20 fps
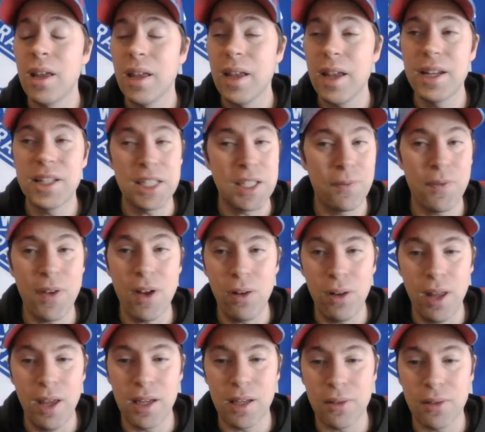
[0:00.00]
It just felt
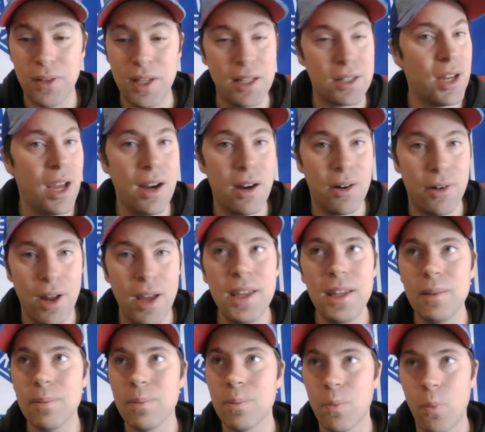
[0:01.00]
like the entire
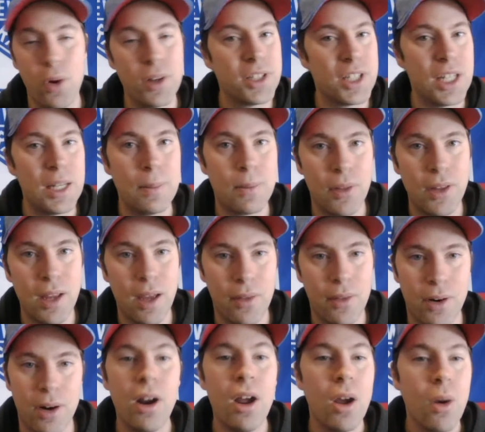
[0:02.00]
night, one team or the
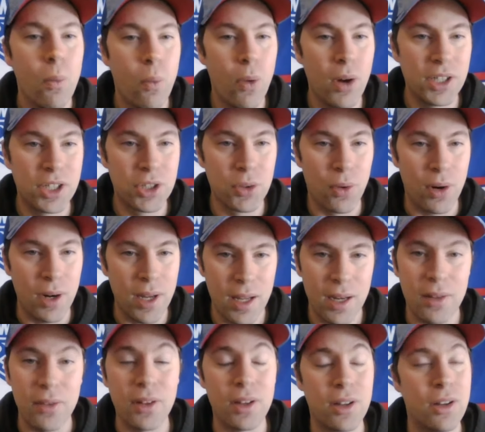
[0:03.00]
other was
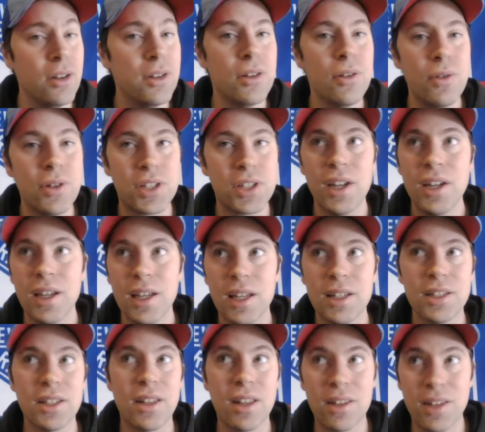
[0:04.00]
shorthanded. The good news
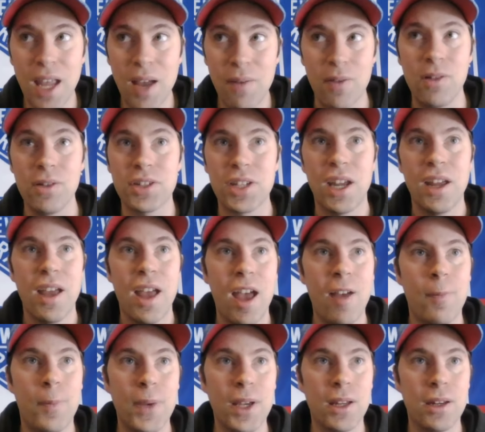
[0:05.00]
is that the Devils
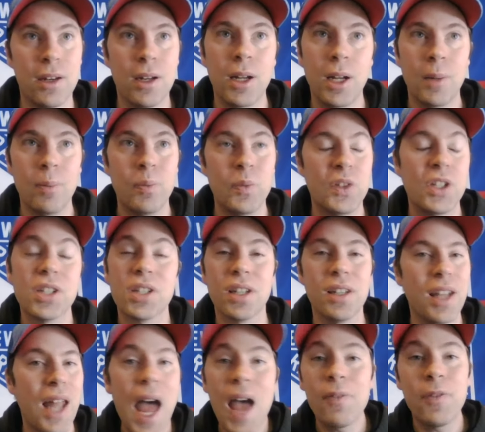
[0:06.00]
have been just
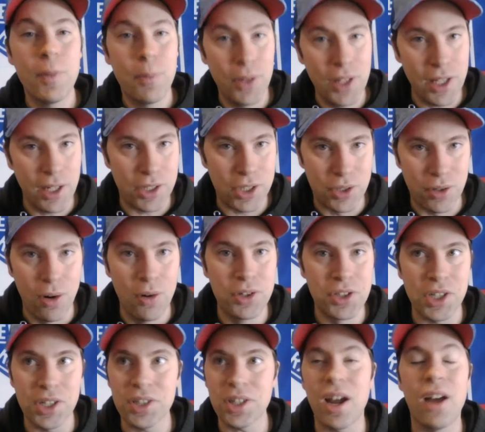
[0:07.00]
laughably
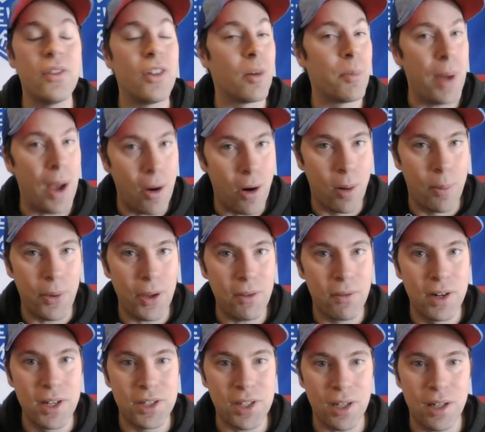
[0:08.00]
atrocious on their power play
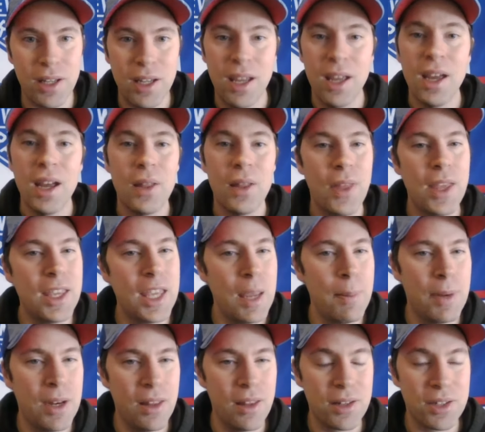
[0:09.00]
recently. They
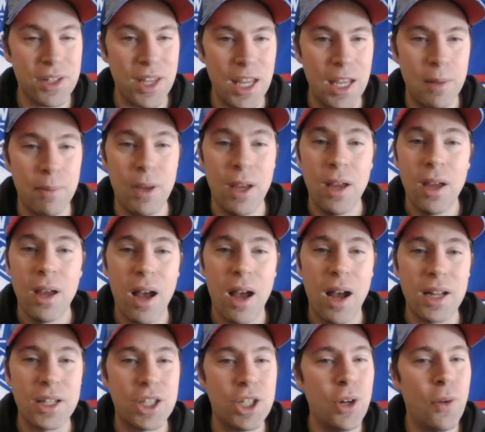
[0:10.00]
came into this game
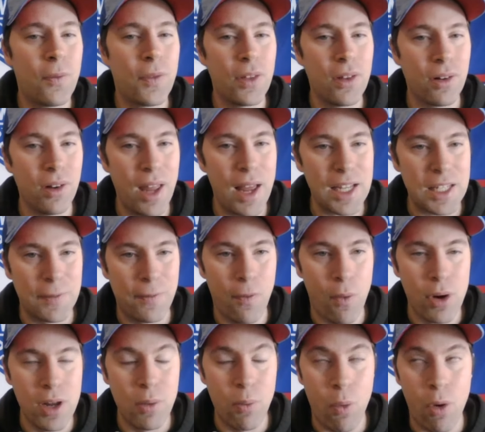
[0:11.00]
2 for their last
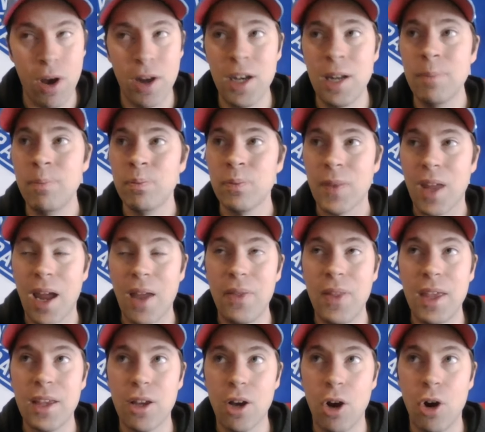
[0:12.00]
41, and
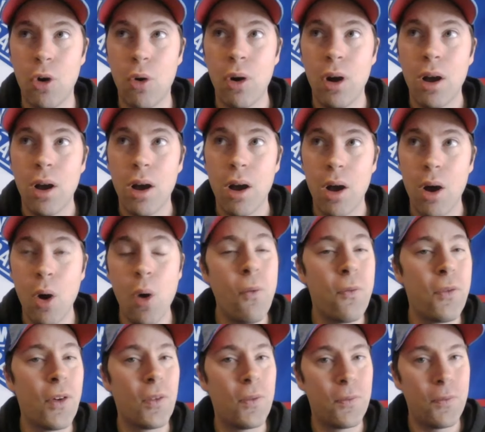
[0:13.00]
they go
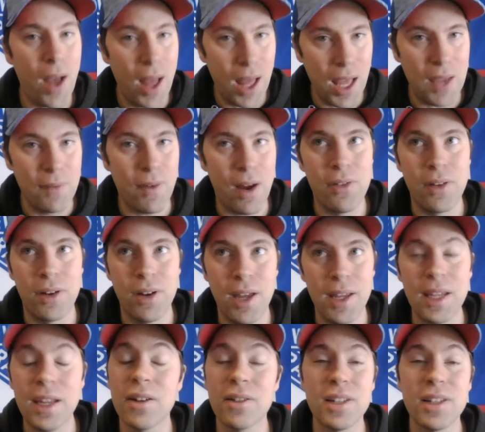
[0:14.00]
0-for-5 on the
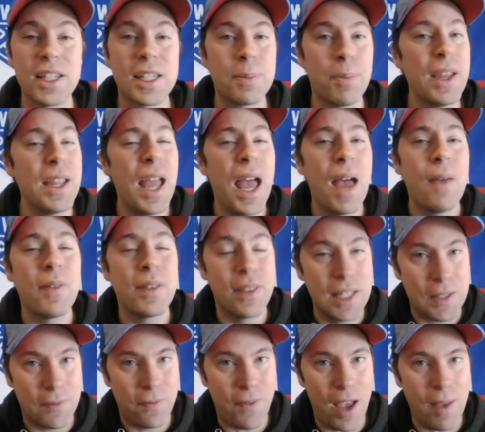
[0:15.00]
night here, despite having
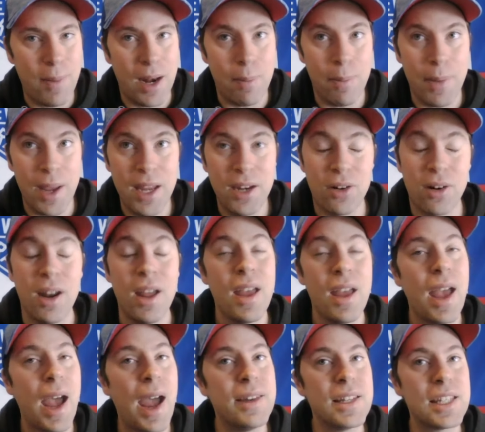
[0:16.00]
this 5-minute major
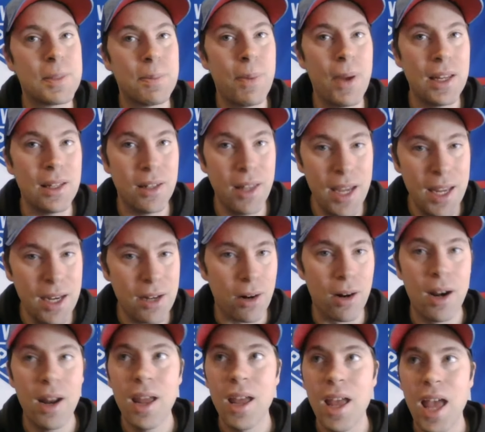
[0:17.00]
and despite
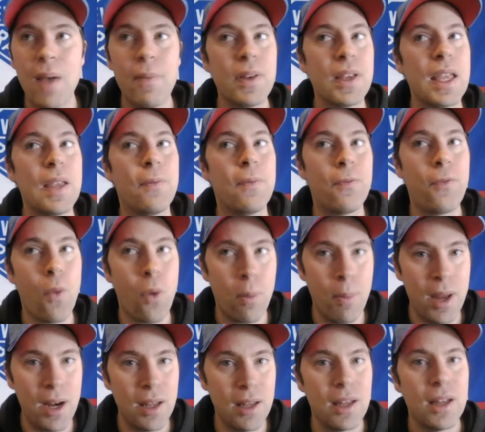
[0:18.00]
later having a
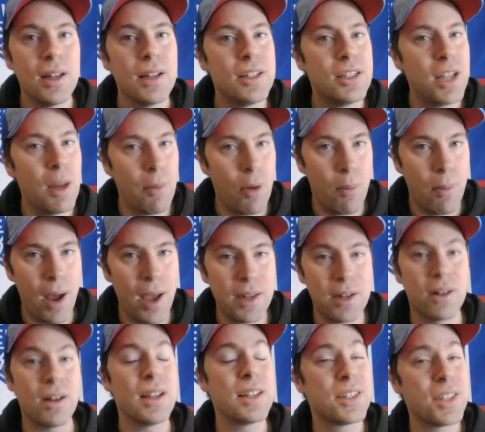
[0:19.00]
4-minute double
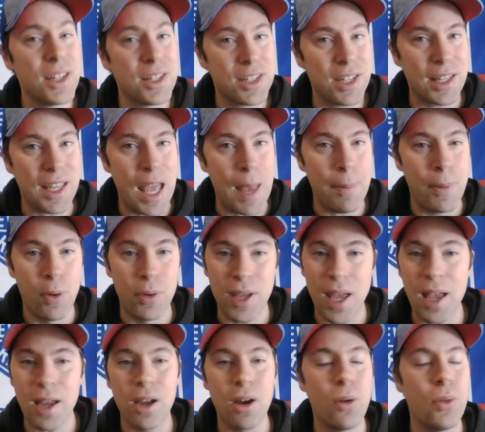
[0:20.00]
minor assessed to Kaapo
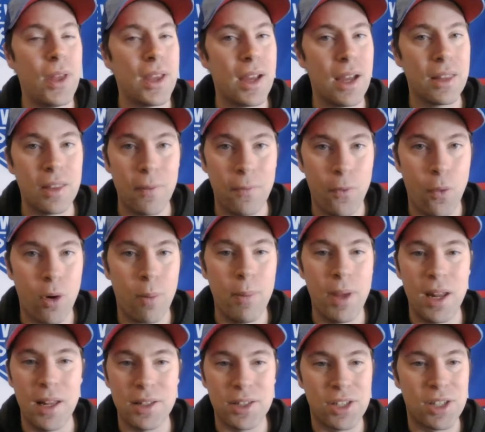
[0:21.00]
Kakko. They got the 4
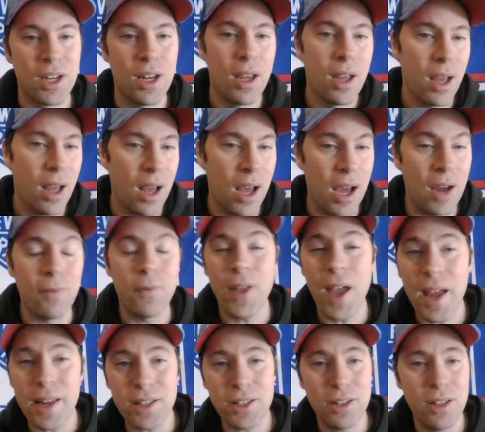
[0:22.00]
minutes of
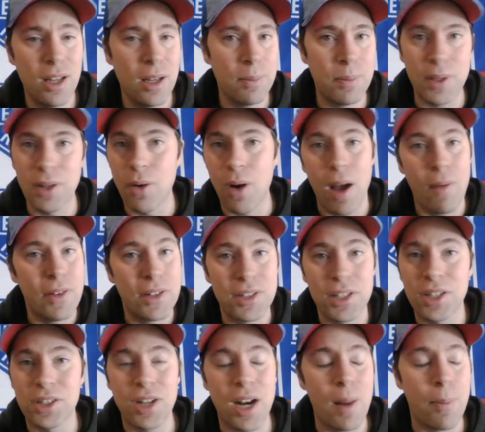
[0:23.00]
that to,
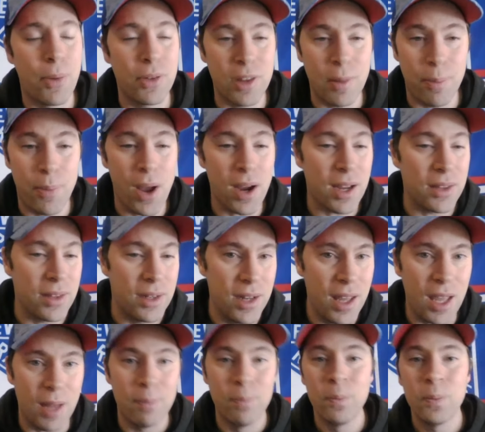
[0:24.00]
obviously try to put the puck in the
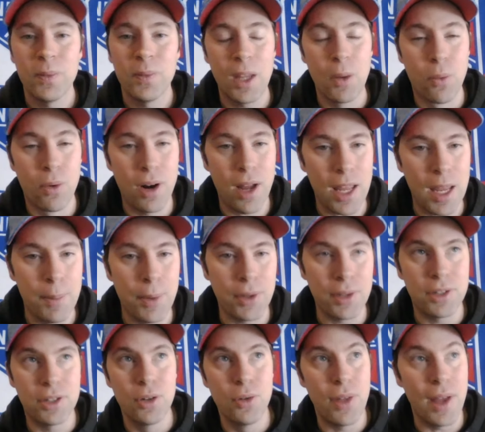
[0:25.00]
net. They were not able to
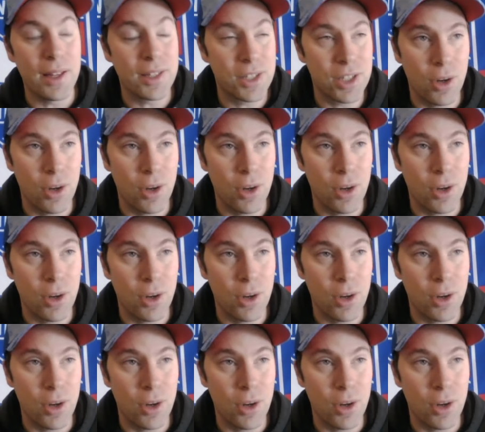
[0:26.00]
do that.